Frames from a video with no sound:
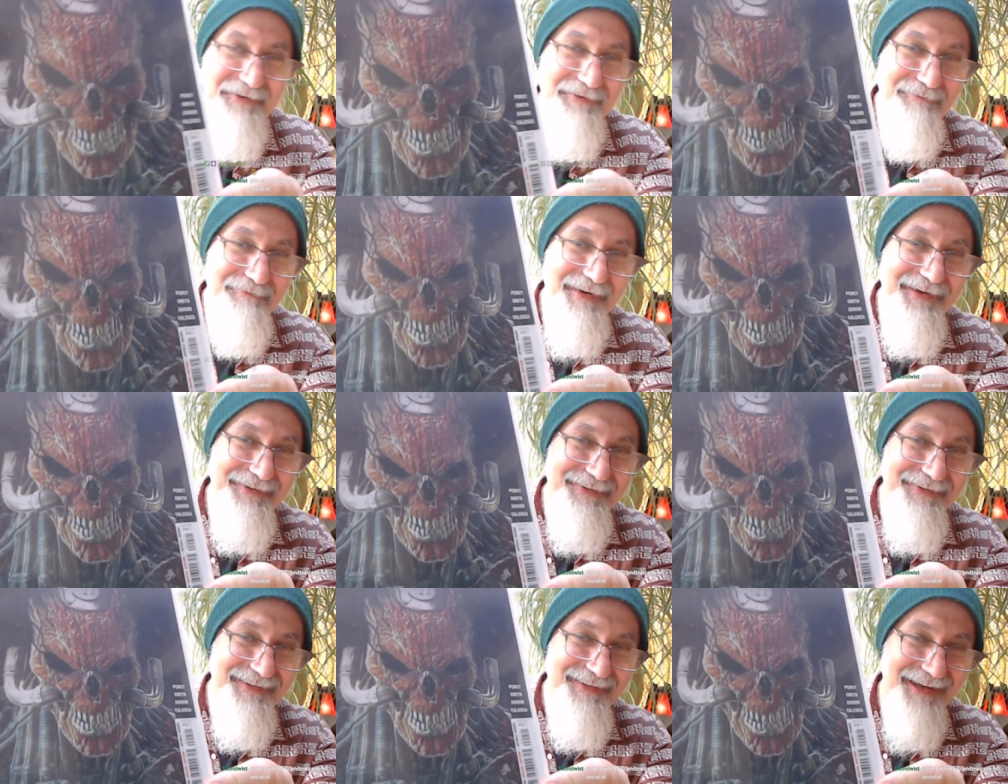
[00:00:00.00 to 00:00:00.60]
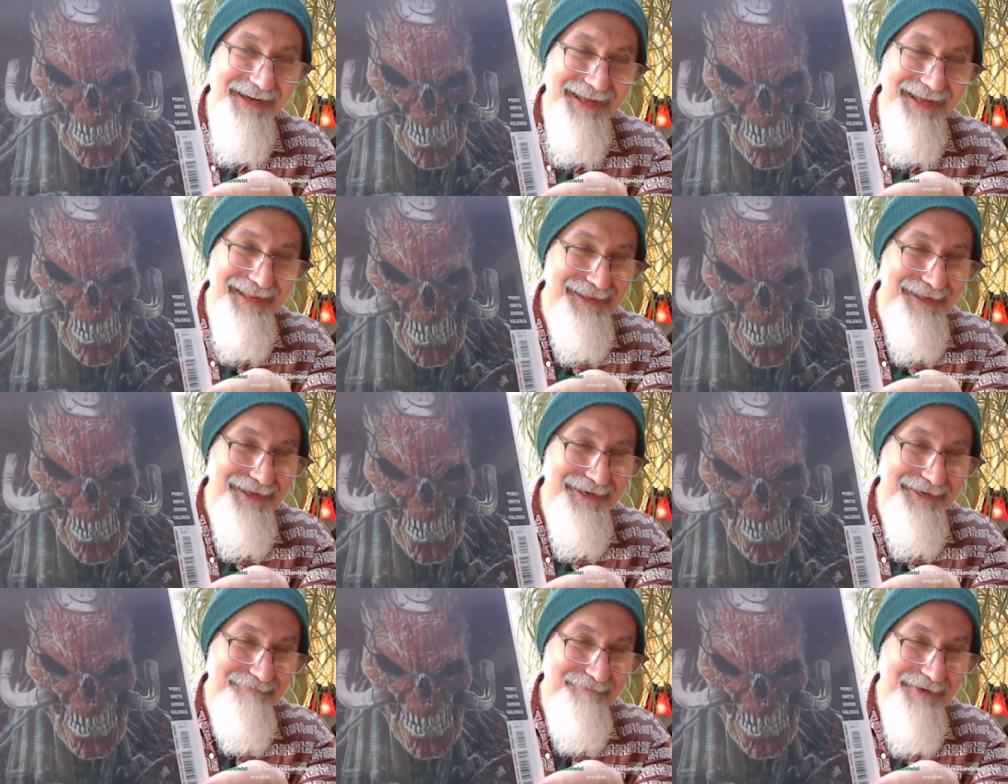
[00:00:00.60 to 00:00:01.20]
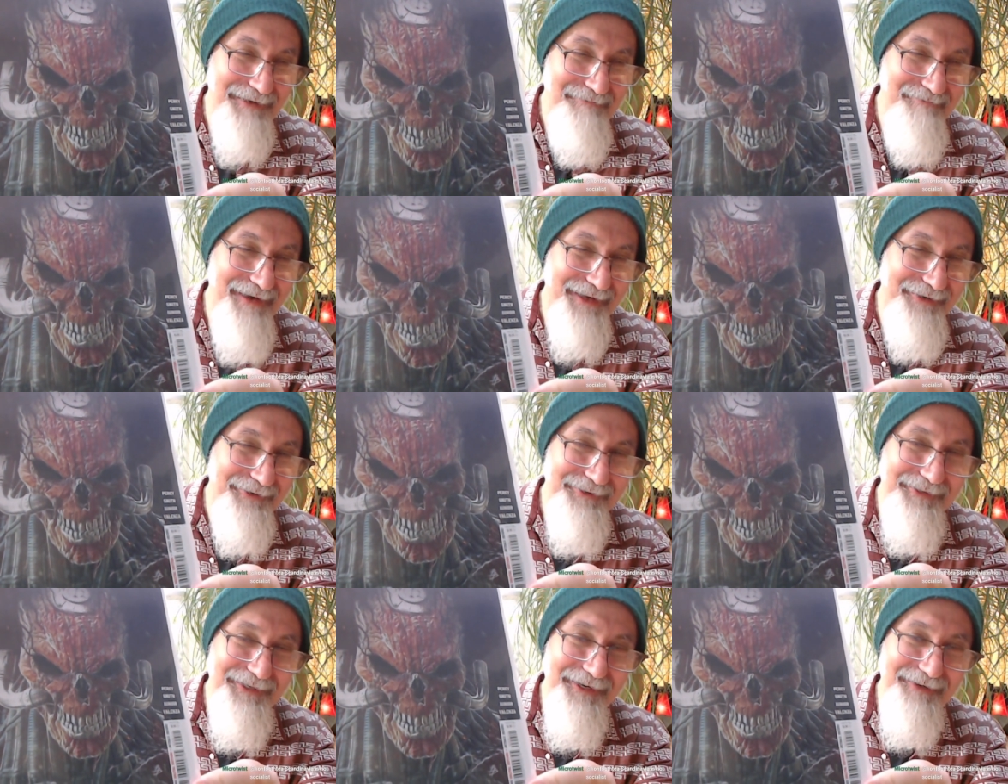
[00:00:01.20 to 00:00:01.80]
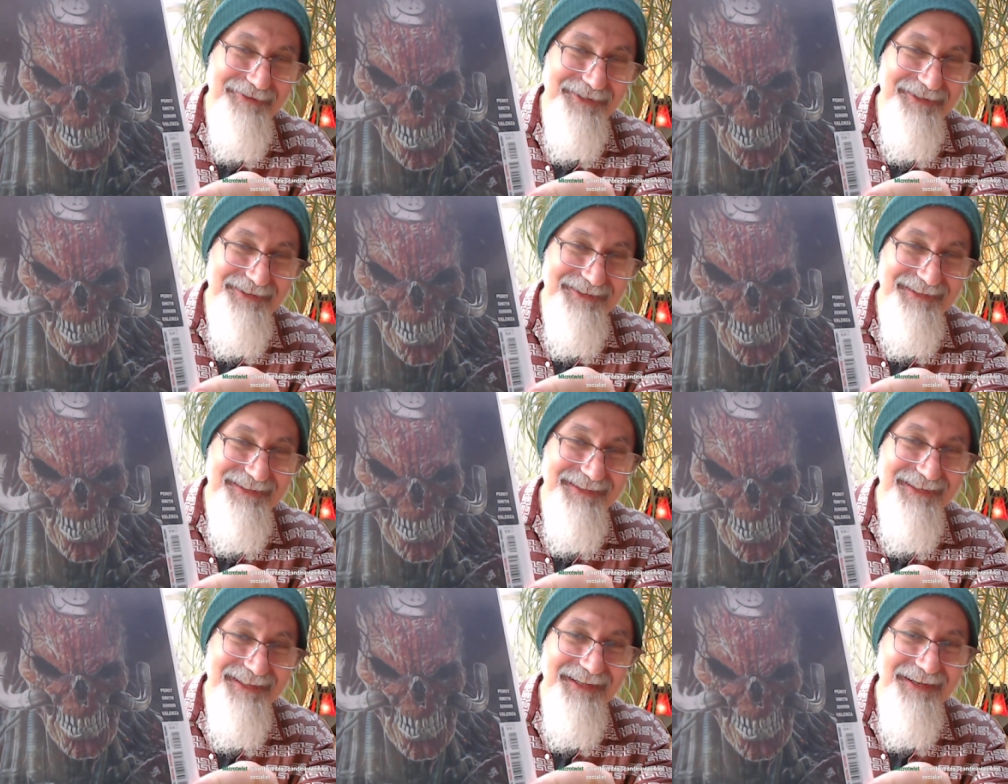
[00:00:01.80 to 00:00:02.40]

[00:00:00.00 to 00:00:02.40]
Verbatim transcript: metal. I like my metal covers,